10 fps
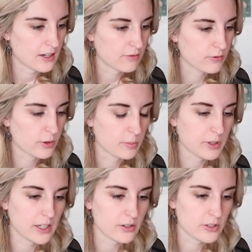then for
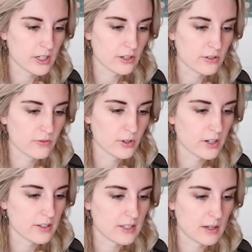planner stickers, for
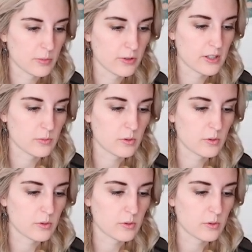example, this